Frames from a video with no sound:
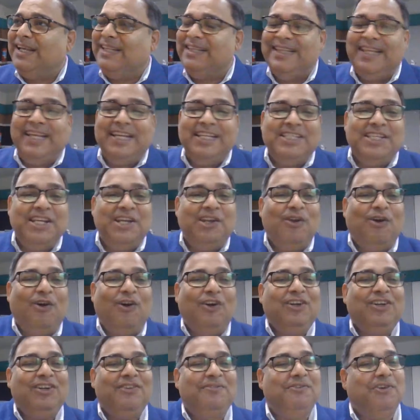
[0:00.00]
There is a
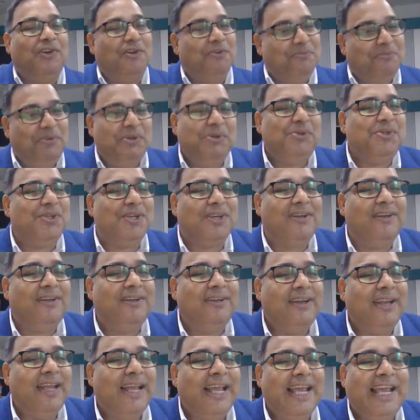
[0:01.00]
lot of confusion
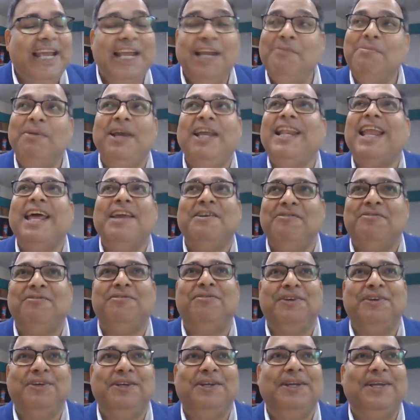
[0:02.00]
in my
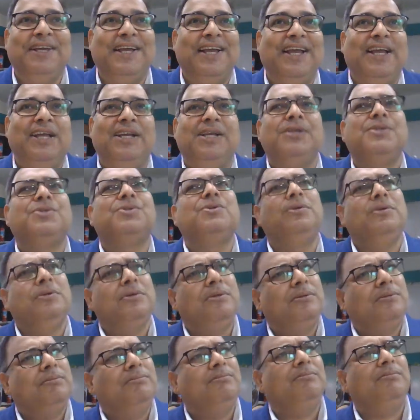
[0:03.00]
life.
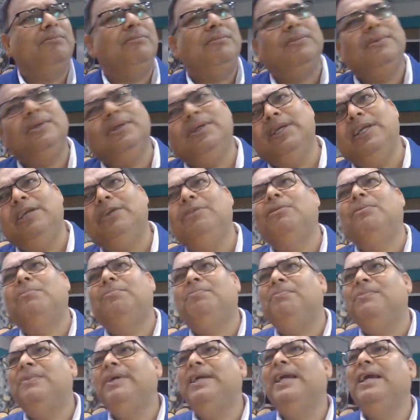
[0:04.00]
So, you
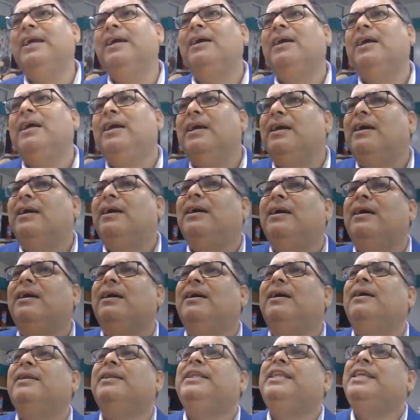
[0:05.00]
know,
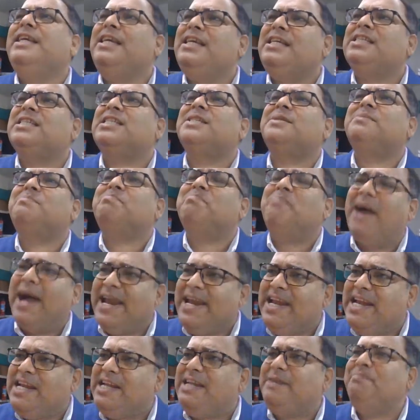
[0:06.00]
this
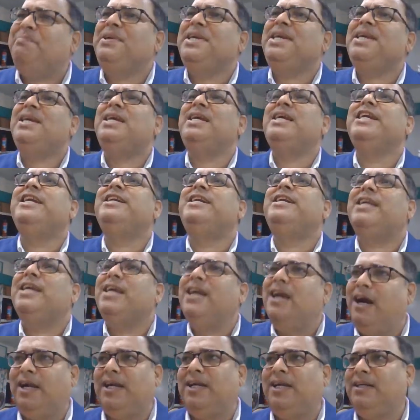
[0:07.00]
might be
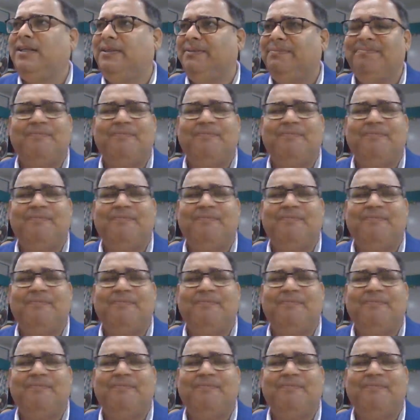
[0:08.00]
hinting at